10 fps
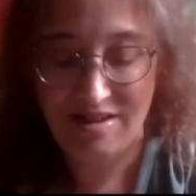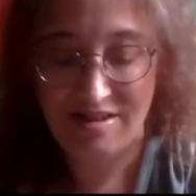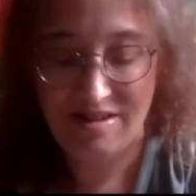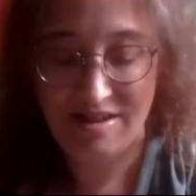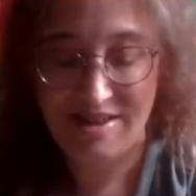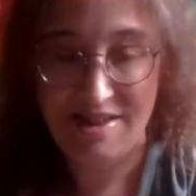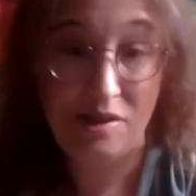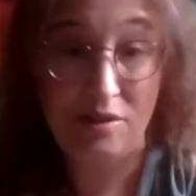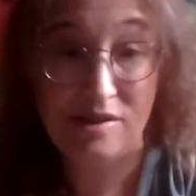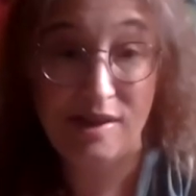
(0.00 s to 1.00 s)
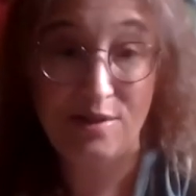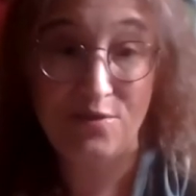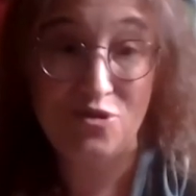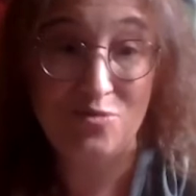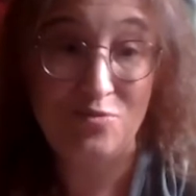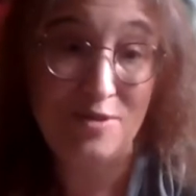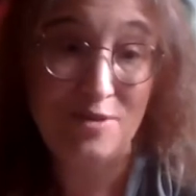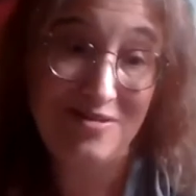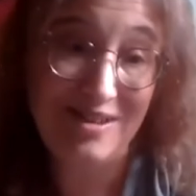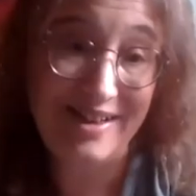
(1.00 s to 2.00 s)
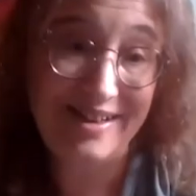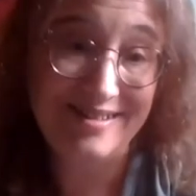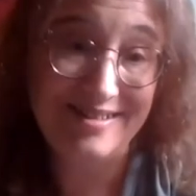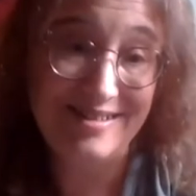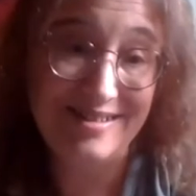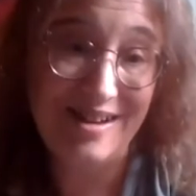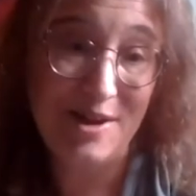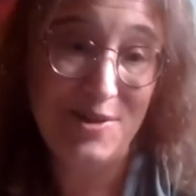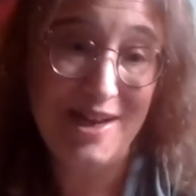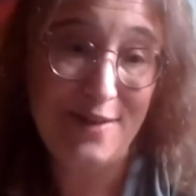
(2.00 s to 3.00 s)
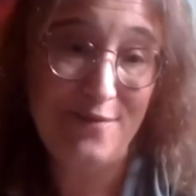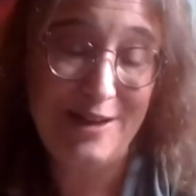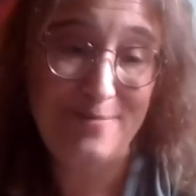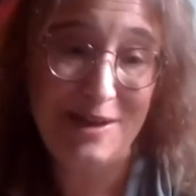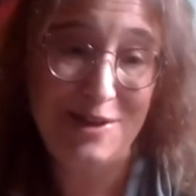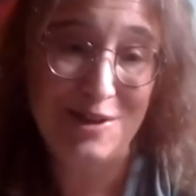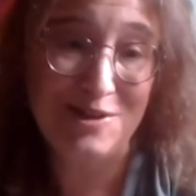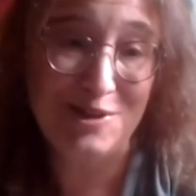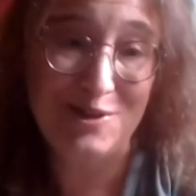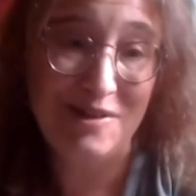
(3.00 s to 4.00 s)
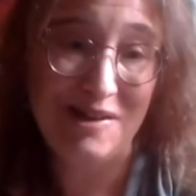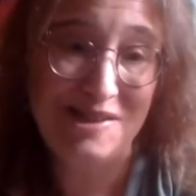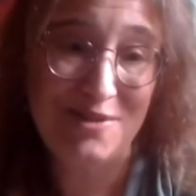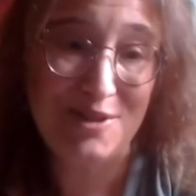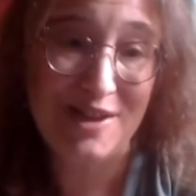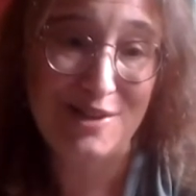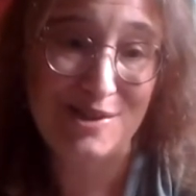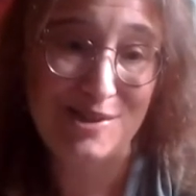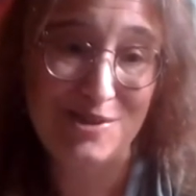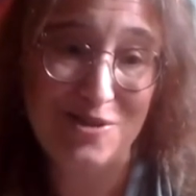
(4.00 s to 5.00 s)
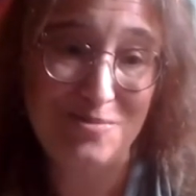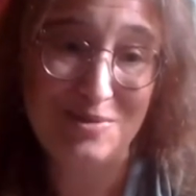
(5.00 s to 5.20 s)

attending the sixth form remotely. I think if he'd been younger, the writing would have had to stop,